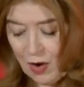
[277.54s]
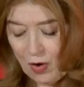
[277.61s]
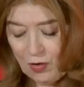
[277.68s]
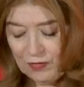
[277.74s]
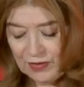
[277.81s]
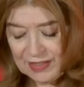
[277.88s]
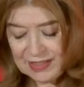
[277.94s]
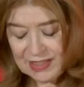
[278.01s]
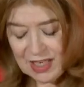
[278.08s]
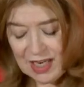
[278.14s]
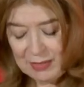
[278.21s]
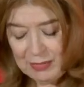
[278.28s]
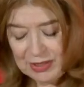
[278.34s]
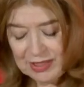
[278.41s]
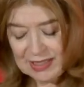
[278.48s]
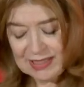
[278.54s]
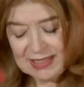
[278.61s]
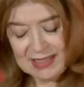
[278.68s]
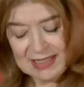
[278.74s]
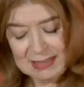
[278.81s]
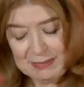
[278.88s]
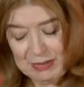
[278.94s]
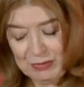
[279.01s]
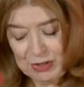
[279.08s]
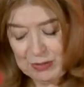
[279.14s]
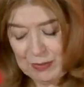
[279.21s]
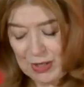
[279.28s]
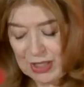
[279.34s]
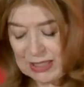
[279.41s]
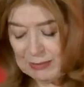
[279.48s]
Over his time with us, he has been
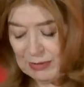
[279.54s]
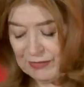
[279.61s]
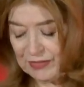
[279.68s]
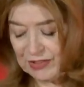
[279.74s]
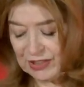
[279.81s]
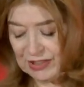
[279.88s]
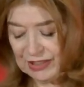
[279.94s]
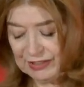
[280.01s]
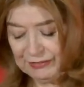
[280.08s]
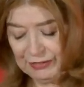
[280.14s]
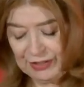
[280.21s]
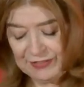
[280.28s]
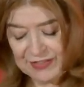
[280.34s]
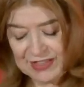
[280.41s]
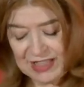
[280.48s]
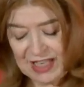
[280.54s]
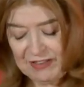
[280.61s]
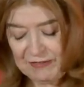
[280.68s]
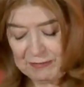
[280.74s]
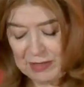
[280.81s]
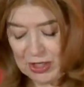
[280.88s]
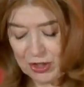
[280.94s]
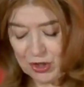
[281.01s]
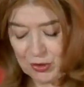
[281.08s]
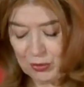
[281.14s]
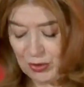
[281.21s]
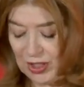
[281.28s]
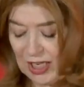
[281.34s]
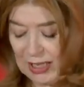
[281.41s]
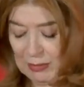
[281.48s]
responsible for the delivery of safe, punctual,
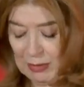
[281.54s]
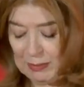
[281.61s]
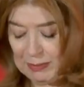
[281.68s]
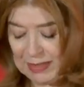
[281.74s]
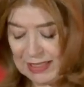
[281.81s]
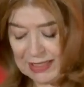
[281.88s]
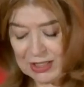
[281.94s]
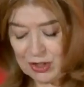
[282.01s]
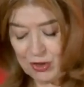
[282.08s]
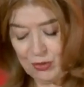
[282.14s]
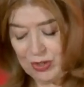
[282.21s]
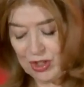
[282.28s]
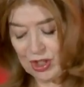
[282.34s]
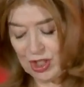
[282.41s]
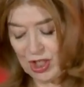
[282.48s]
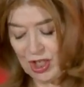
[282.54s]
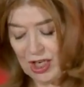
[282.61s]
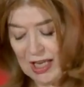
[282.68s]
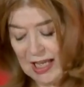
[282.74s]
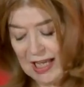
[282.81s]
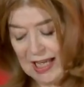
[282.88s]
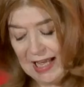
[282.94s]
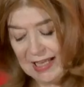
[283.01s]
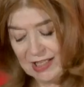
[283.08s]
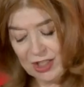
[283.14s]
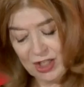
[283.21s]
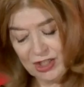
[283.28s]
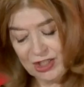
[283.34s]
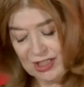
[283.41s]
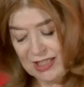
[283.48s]
reliable bus, streetcar,
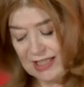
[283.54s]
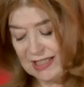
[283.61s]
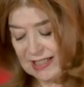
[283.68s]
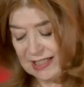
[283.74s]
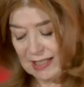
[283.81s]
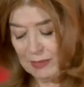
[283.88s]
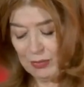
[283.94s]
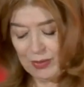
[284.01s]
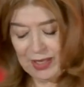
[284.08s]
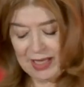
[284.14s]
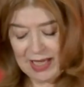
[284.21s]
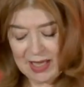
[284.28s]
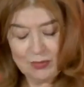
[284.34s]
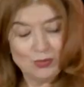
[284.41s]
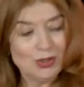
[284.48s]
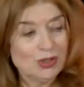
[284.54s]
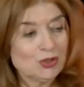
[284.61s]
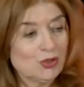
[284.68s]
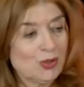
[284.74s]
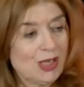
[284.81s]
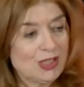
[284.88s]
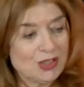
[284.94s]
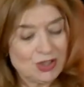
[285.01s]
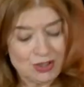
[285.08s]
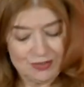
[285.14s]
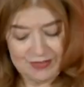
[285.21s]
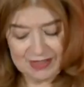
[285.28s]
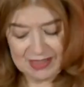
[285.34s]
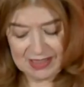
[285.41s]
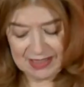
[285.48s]
SRT, subway, and WheelTrans
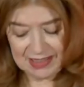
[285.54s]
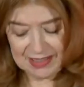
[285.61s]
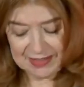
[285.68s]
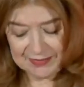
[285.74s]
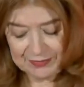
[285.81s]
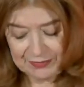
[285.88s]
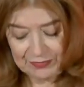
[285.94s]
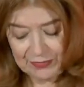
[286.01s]
services.